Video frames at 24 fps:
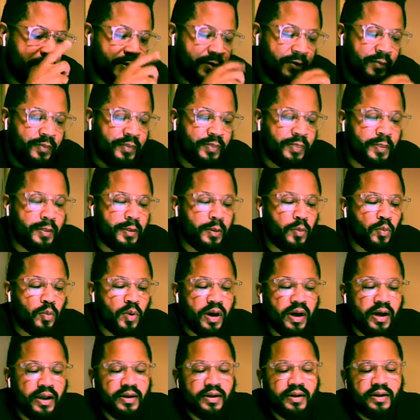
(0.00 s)

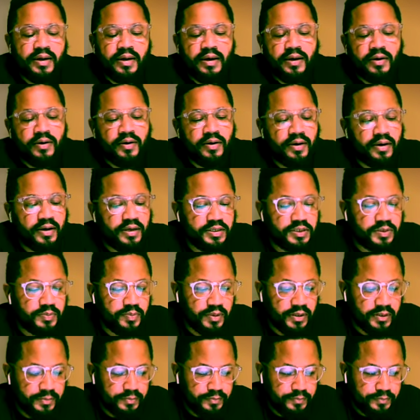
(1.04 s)
Wanda and her
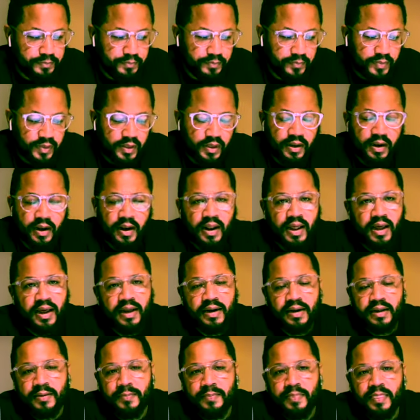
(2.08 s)
husband,
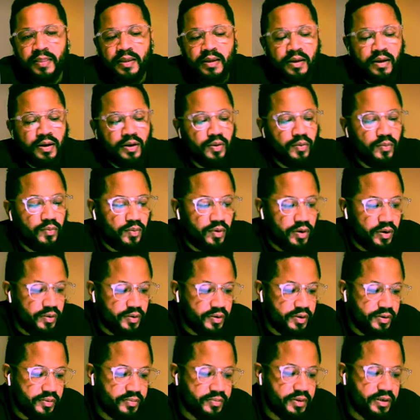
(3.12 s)
Lonnie,
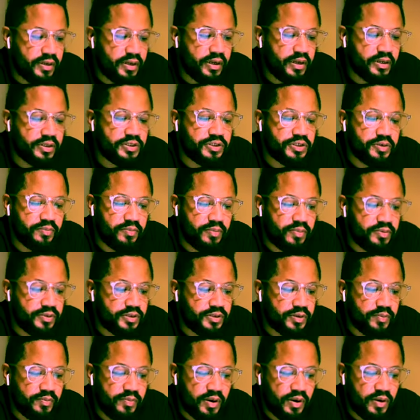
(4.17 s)
welcomed uh, Jam
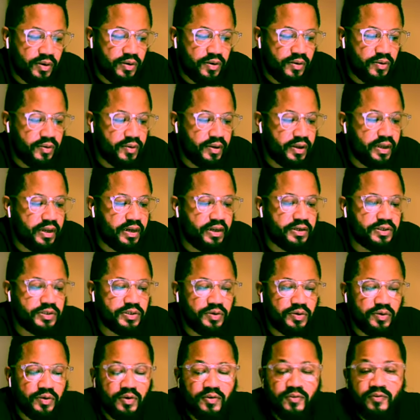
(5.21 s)
Jamal and his
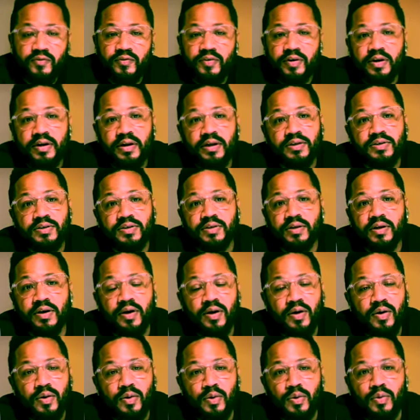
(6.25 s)
girlfriend into their
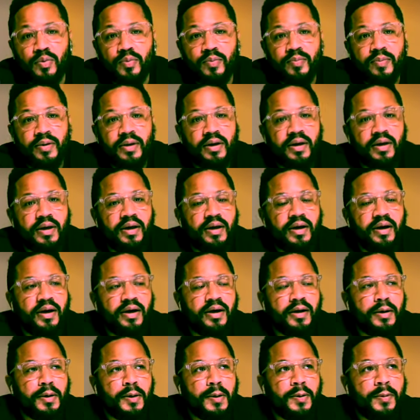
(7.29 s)
home.
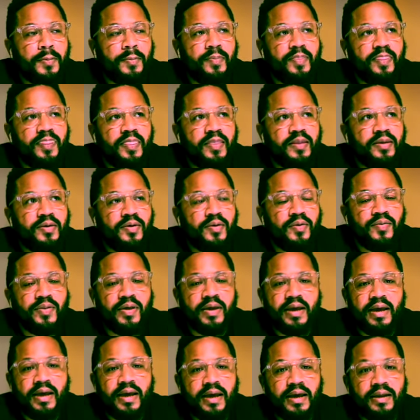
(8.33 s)
Um, you know,
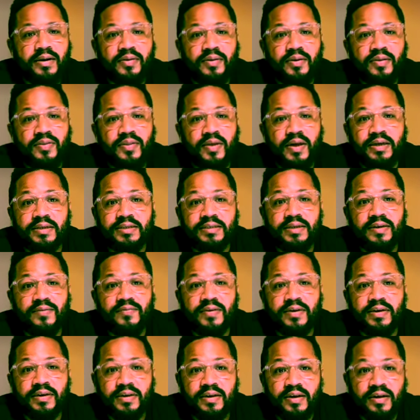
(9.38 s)
they had
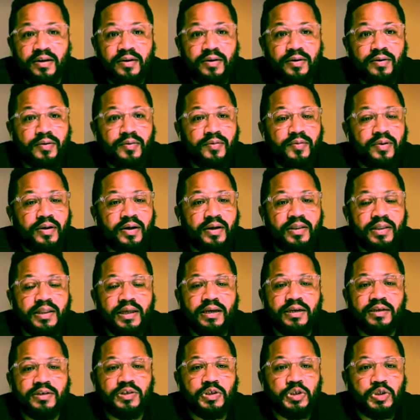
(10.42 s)
Thanksgiving dinner. Uh,
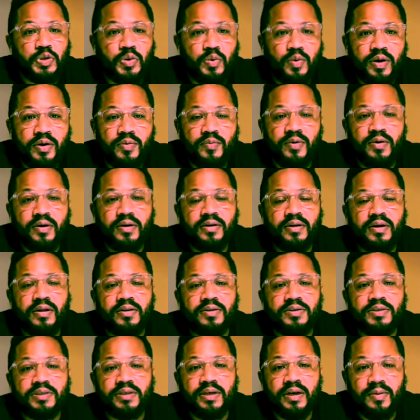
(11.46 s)
they enjoyed one
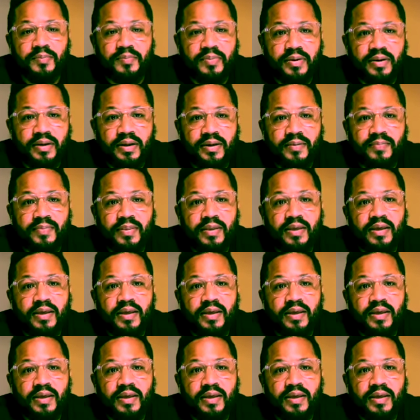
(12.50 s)
another's company,